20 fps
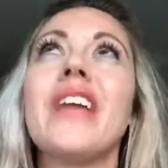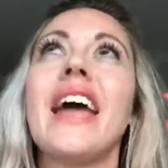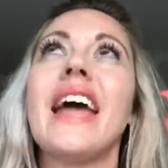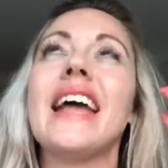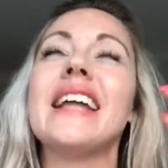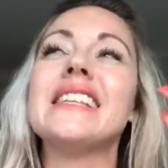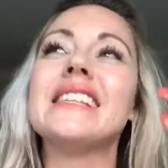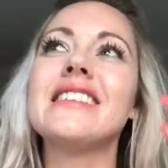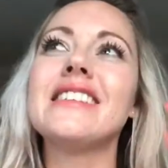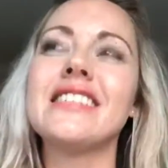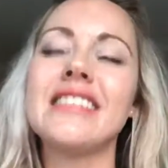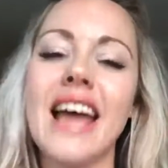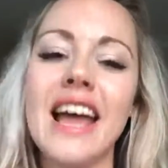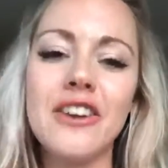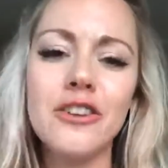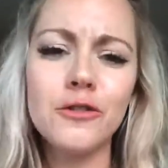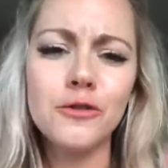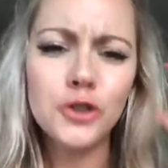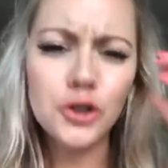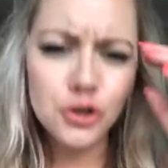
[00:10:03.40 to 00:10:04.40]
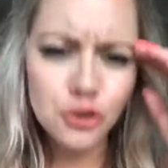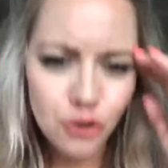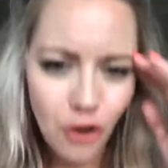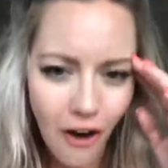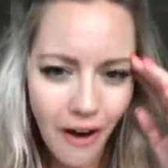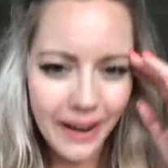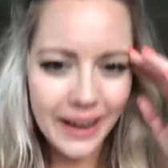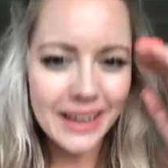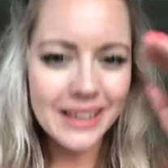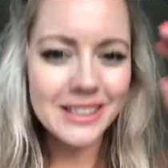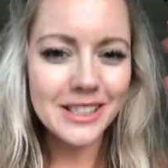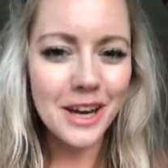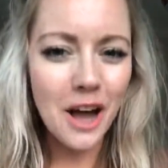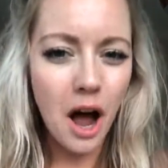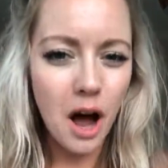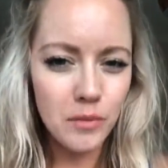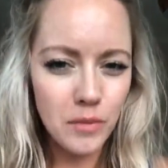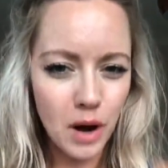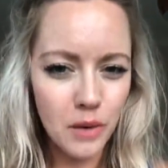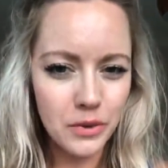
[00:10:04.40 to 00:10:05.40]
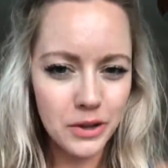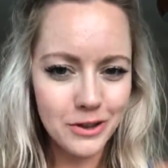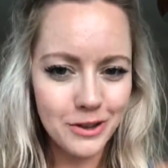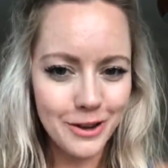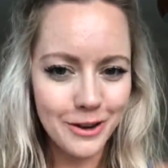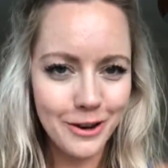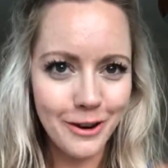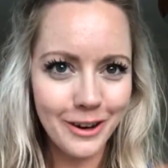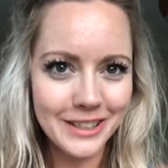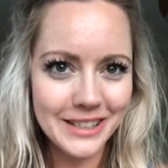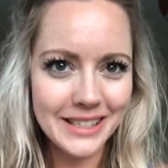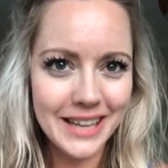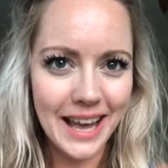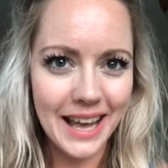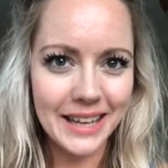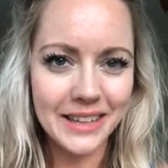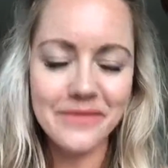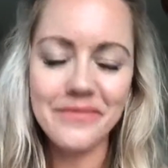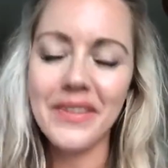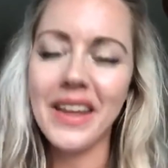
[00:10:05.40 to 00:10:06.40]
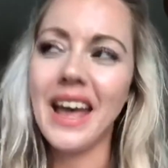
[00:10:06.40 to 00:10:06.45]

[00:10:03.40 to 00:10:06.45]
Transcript: instead of trying to come up with new content,